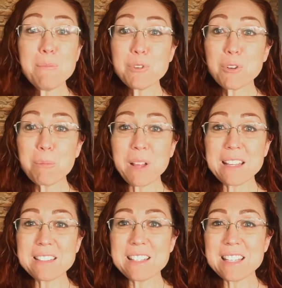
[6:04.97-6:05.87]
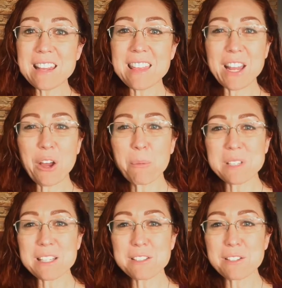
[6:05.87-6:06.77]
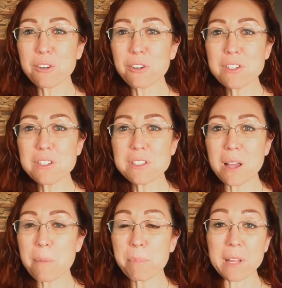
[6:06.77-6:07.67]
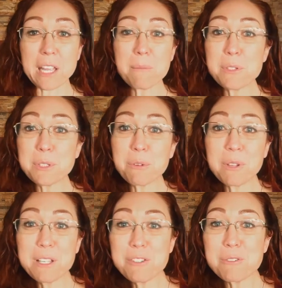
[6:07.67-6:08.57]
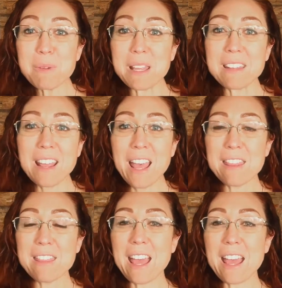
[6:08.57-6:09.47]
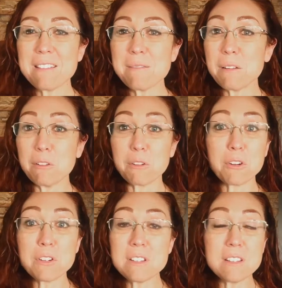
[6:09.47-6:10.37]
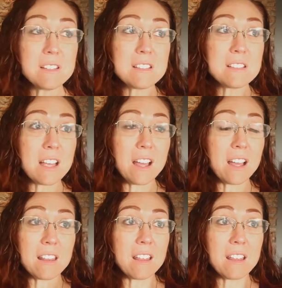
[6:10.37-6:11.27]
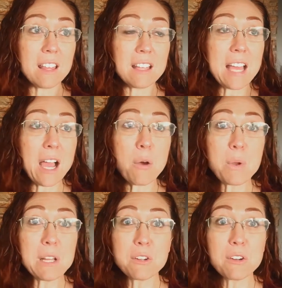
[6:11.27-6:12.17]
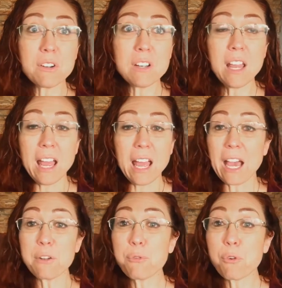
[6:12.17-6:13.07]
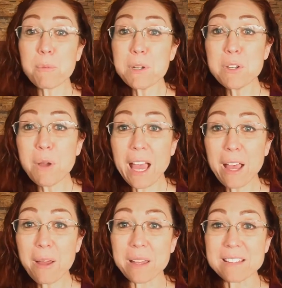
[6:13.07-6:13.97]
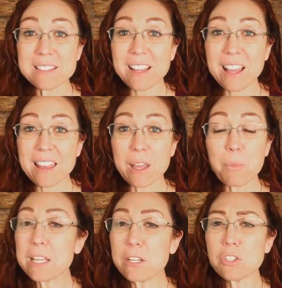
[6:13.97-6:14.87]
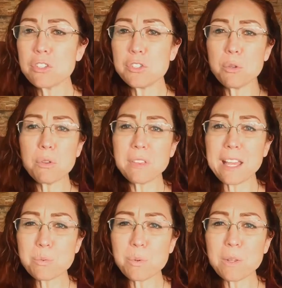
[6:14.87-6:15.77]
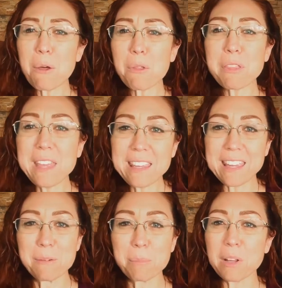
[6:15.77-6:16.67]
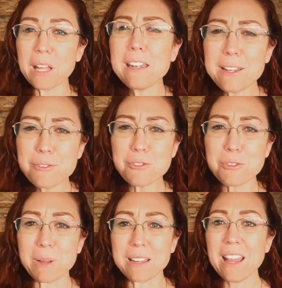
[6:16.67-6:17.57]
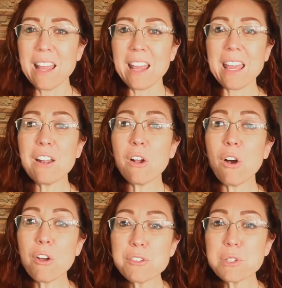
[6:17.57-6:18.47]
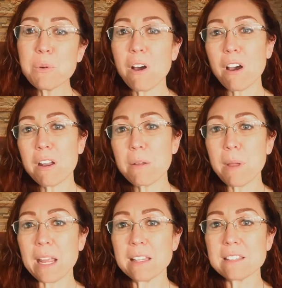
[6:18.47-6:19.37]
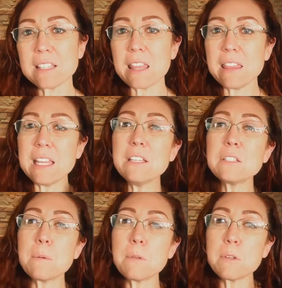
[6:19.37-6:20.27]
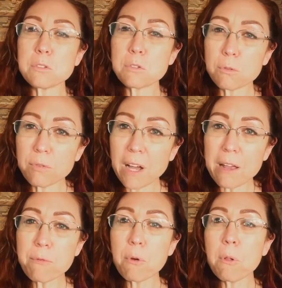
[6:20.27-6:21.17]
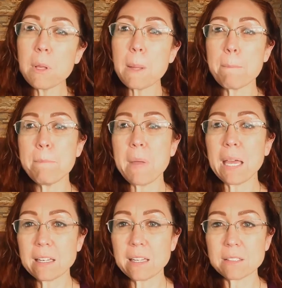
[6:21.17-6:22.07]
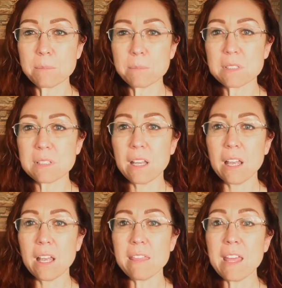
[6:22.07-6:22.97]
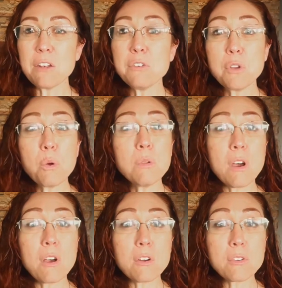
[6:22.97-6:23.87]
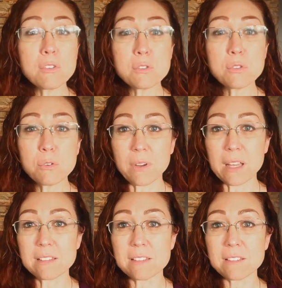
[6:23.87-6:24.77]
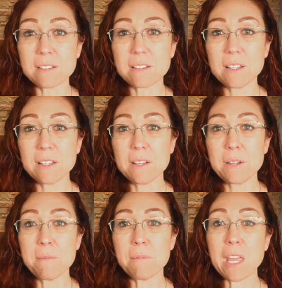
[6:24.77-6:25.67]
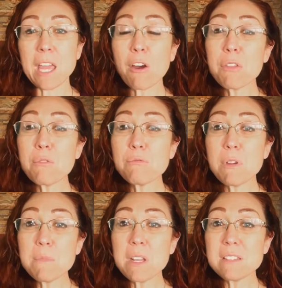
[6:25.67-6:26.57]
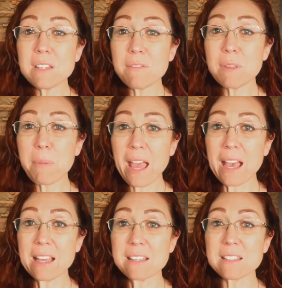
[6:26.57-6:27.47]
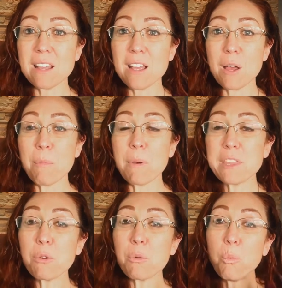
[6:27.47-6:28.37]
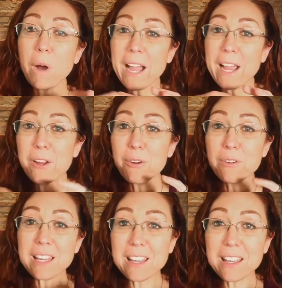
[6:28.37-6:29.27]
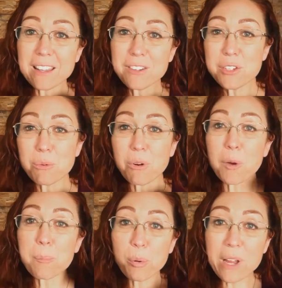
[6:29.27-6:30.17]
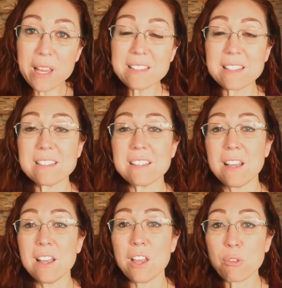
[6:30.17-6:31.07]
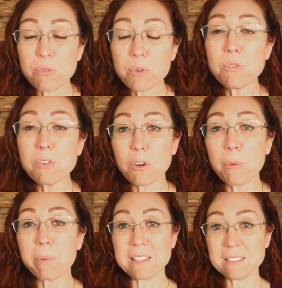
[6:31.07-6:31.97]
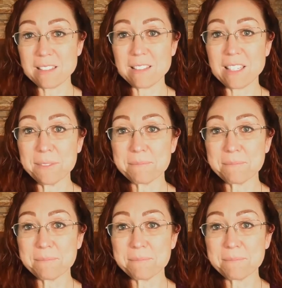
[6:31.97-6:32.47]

neuroplasticity that helps us learn to play a musical instrument, that learns uh, is how we learn how to form a new habit, that we can just do things without thinking, play an instrument. It also automates these survival mechanisms that no longer serve us. They are the remnants of the past, but they're wired into our present through neuroplasticity.